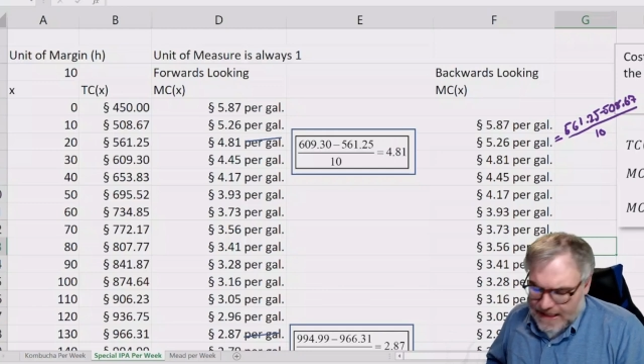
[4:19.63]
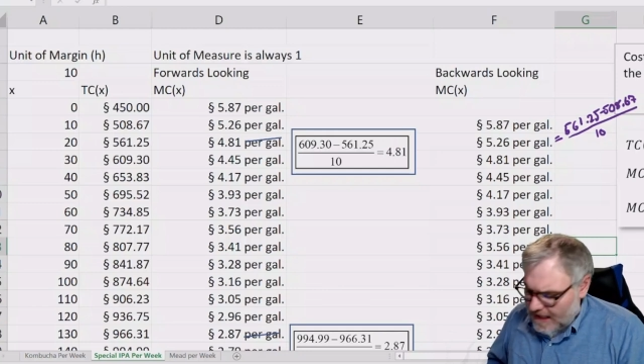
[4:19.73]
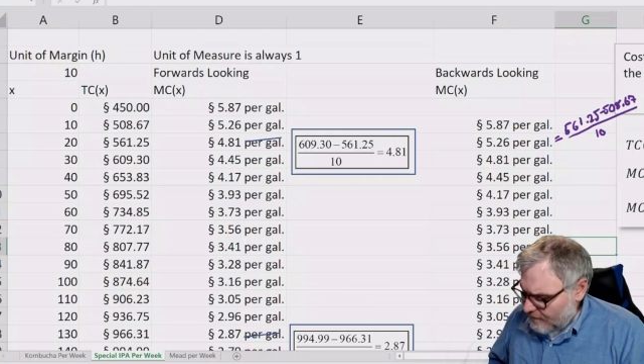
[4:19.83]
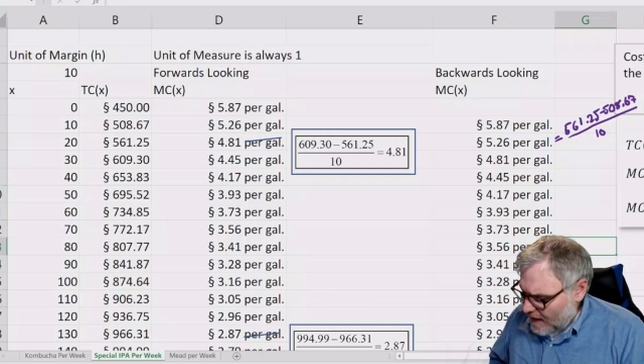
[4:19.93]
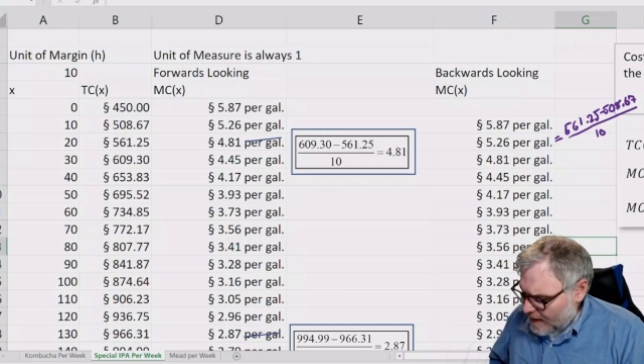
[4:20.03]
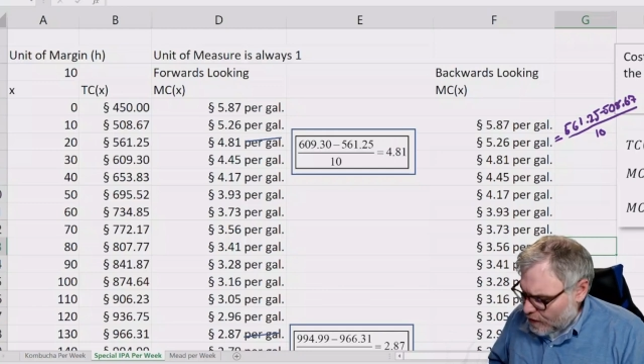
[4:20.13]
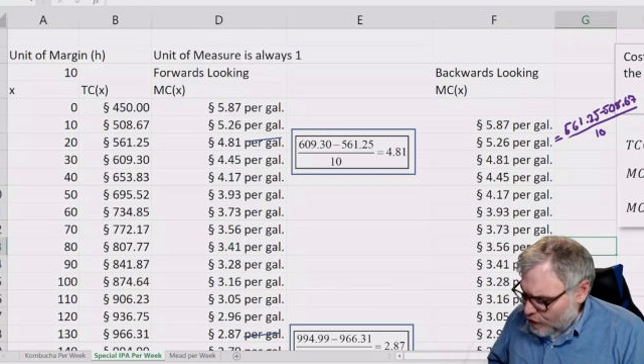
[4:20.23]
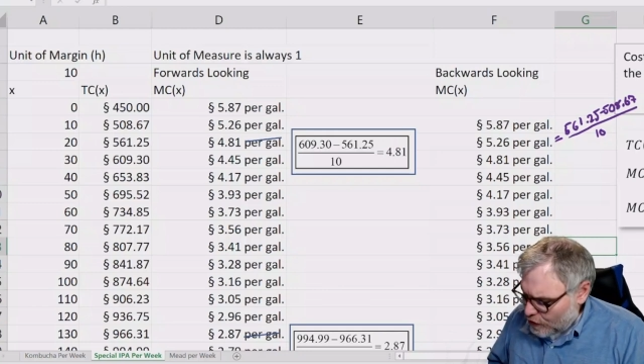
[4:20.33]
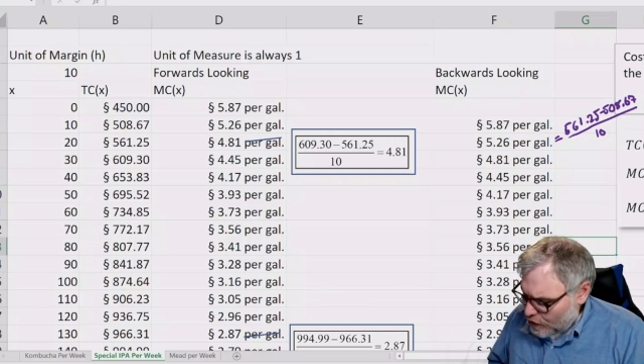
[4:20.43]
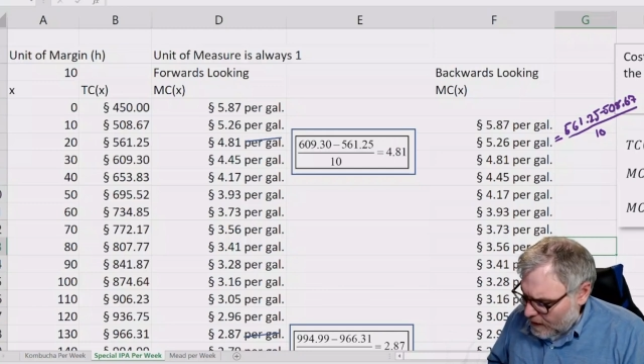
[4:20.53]
if I
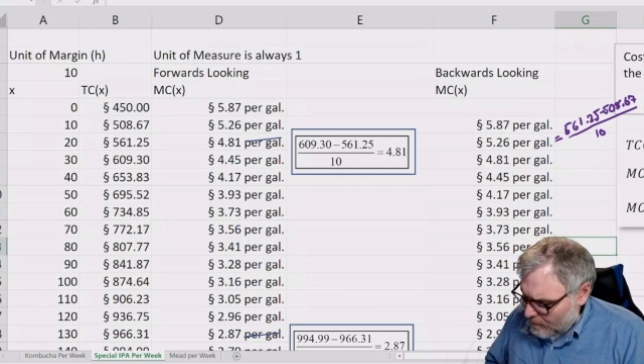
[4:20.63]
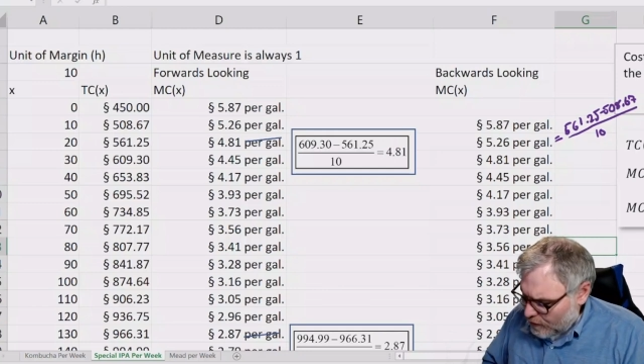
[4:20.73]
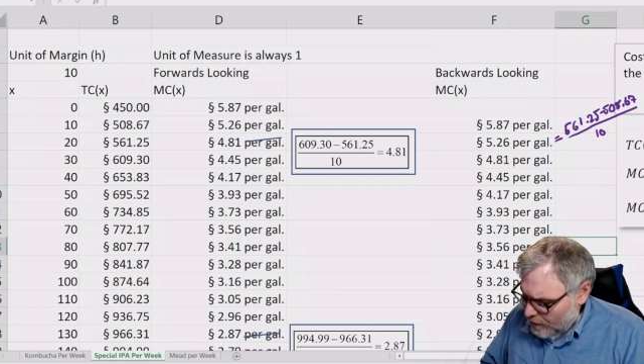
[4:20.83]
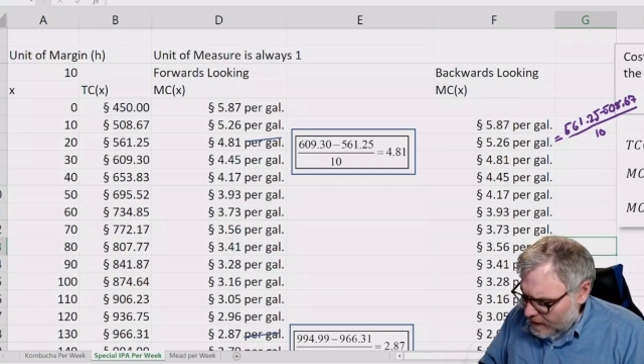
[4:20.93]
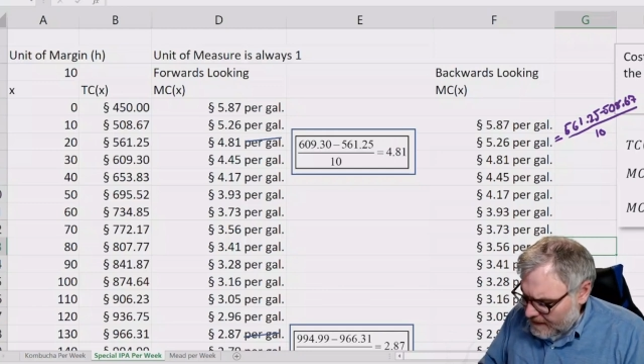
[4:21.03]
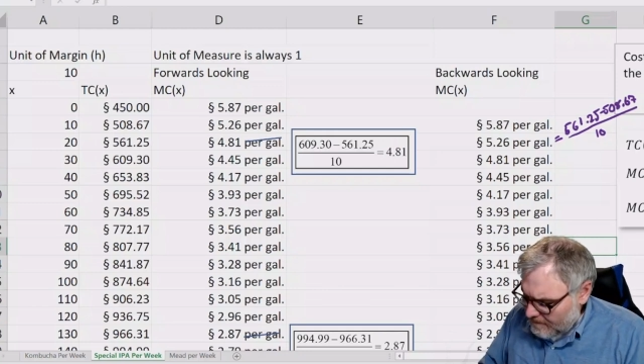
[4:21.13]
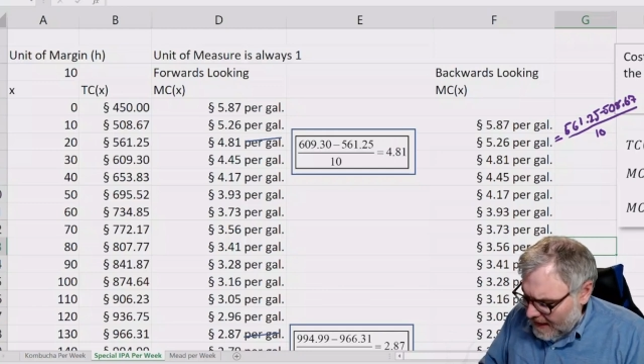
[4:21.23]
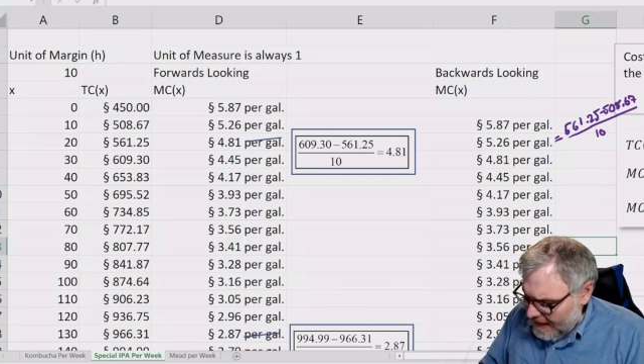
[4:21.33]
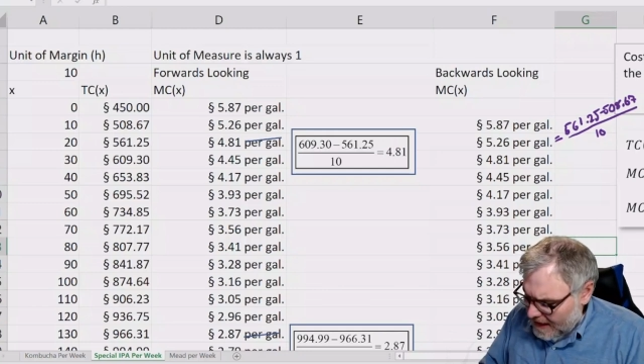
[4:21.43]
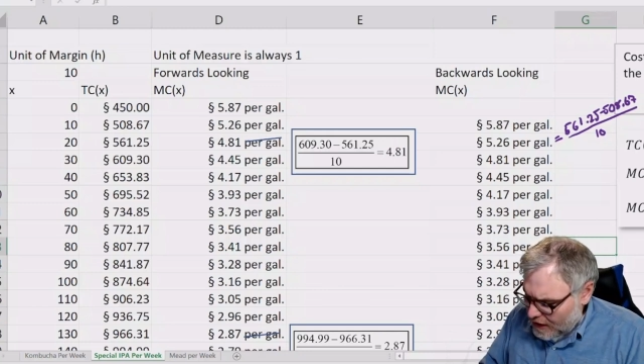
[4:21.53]
am currently
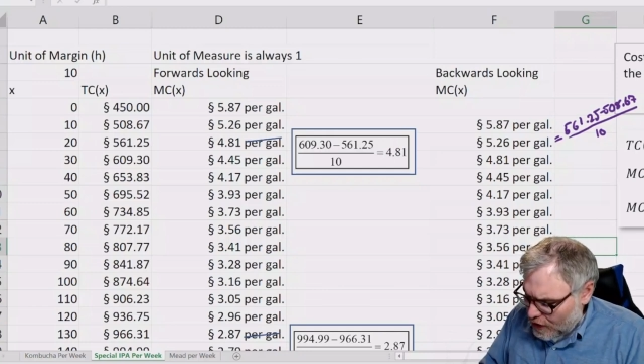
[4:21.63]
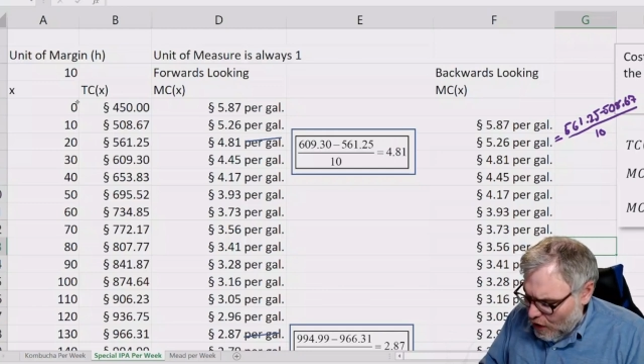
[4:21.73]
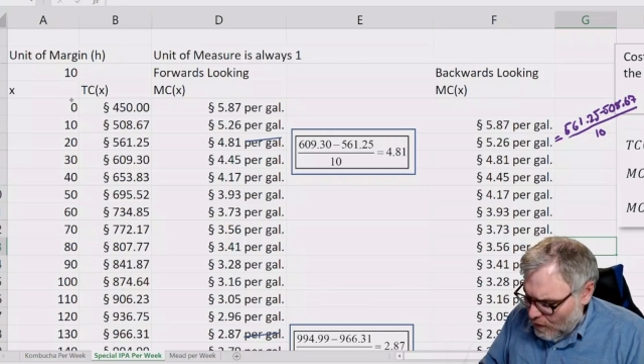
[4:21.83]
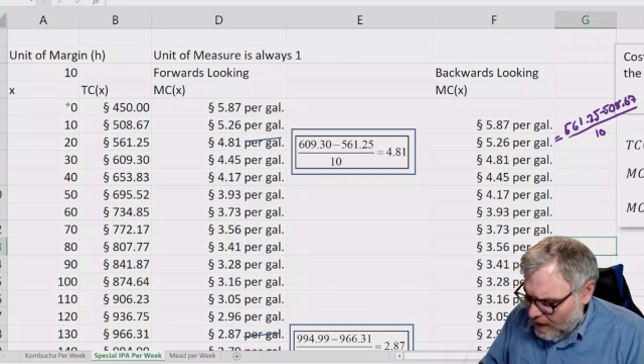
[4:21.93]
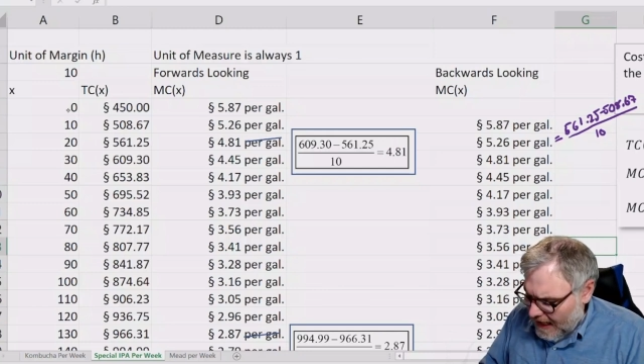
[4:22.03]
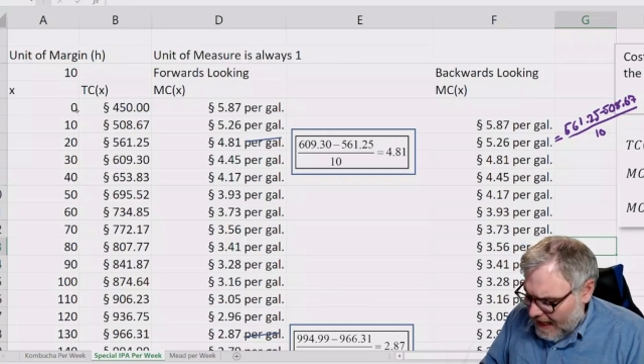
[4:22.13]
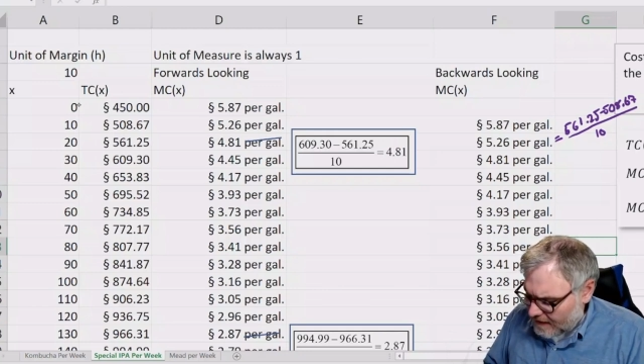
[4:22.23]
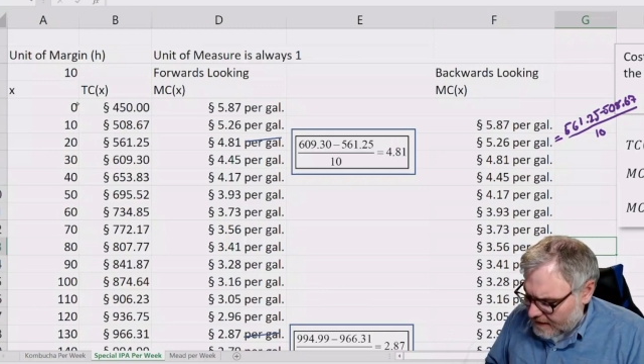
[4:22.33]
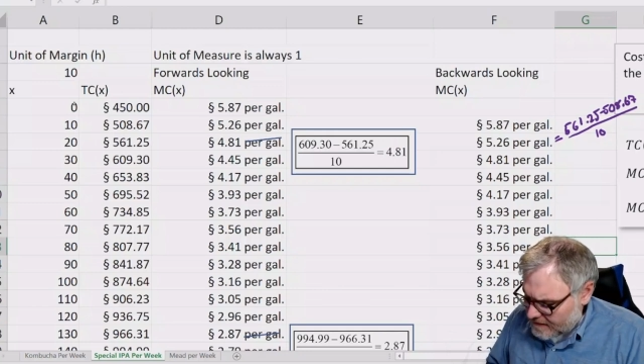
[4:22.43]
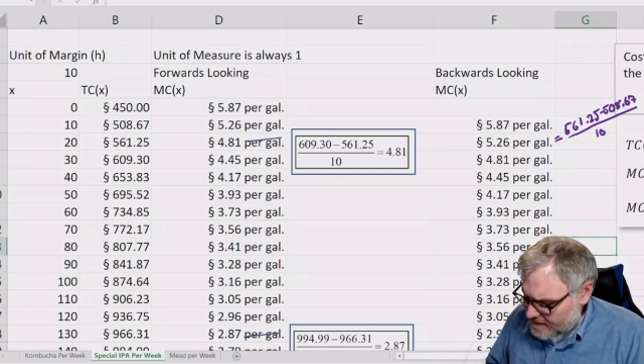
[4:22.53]
making no
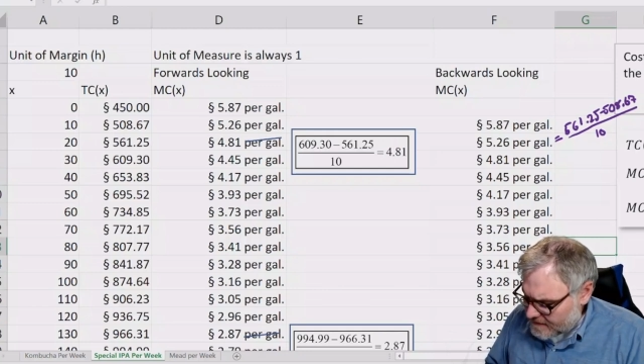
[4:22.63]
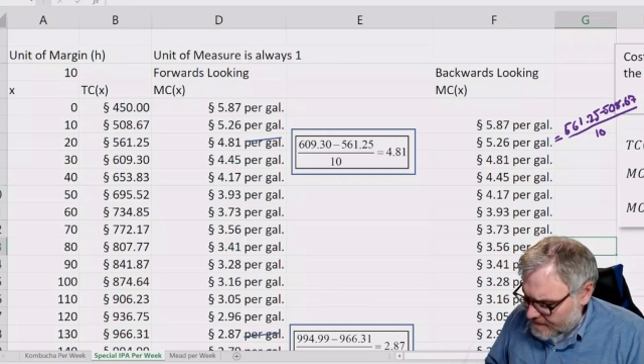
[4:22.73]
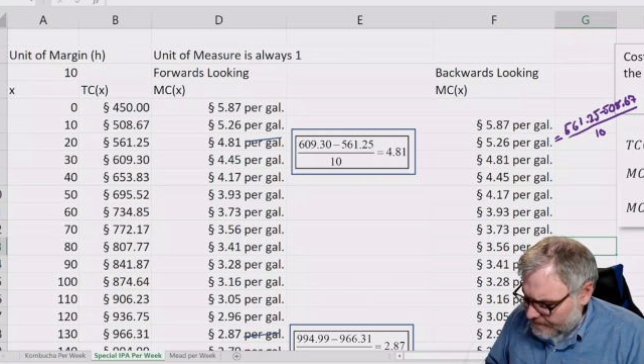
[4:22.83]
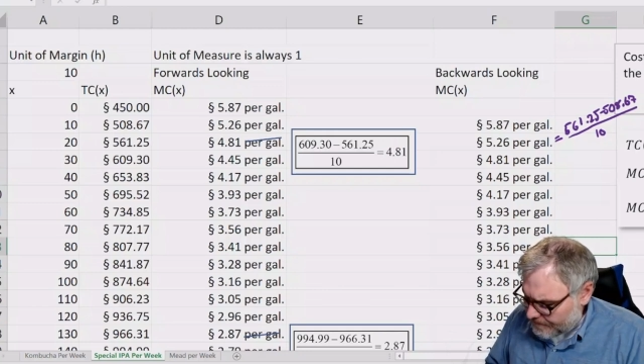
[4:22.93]
gallons,